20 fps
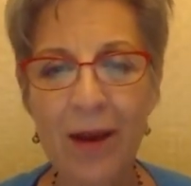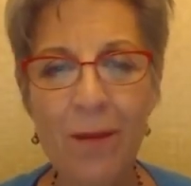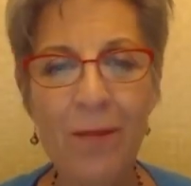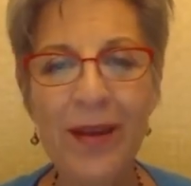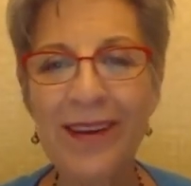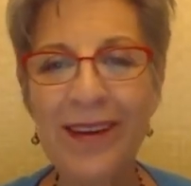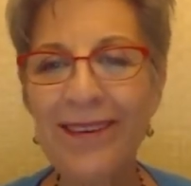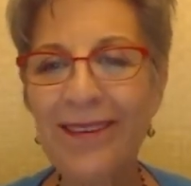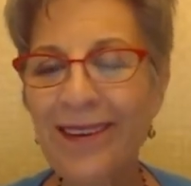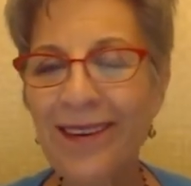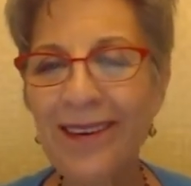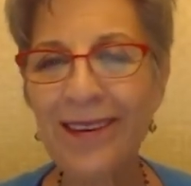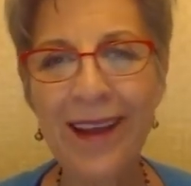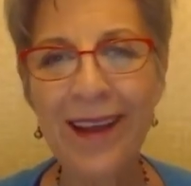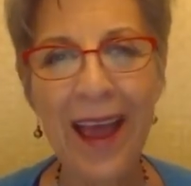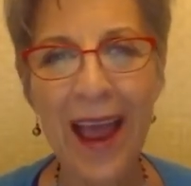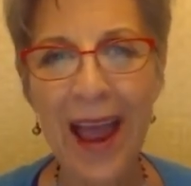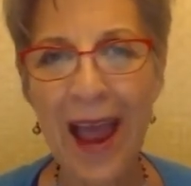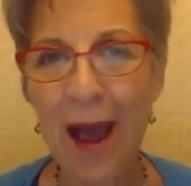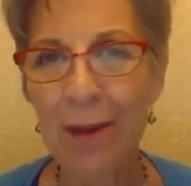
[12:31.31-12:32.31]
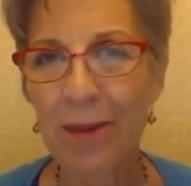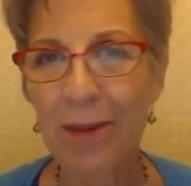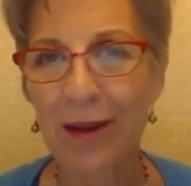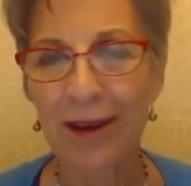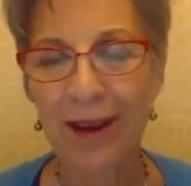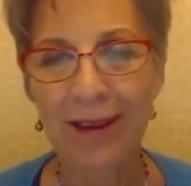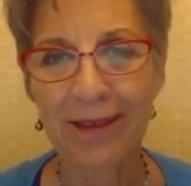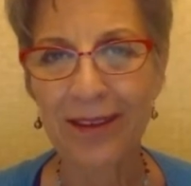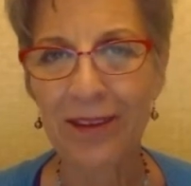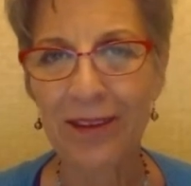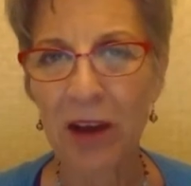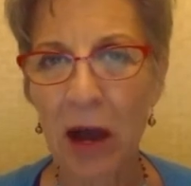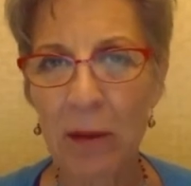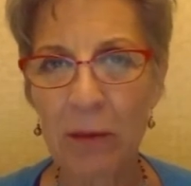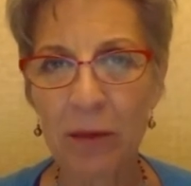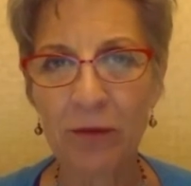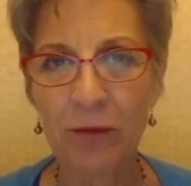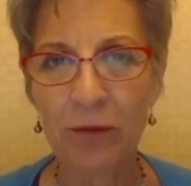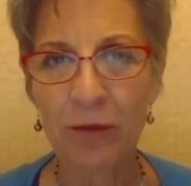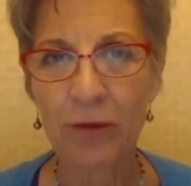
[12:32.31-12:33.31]
but it didn't happen at the
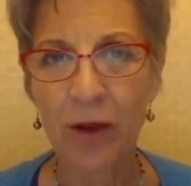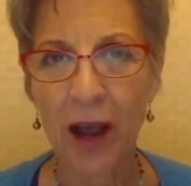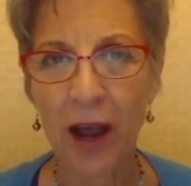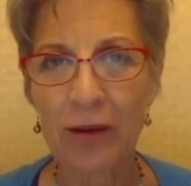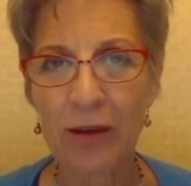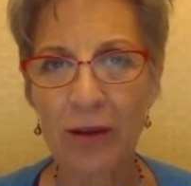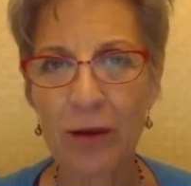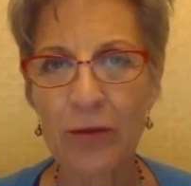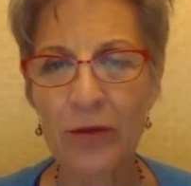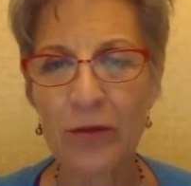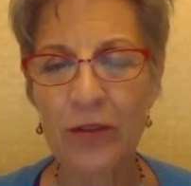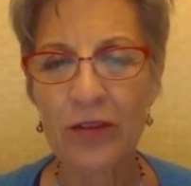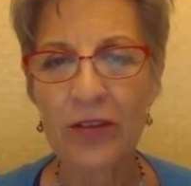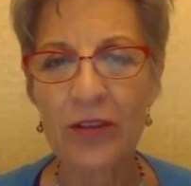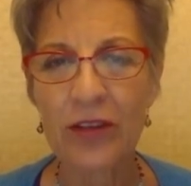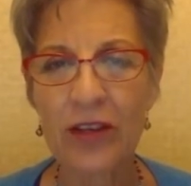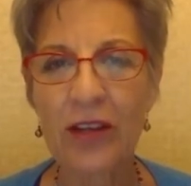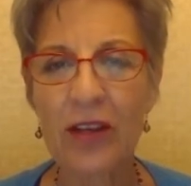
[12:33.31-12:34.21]
time of her diagnosis.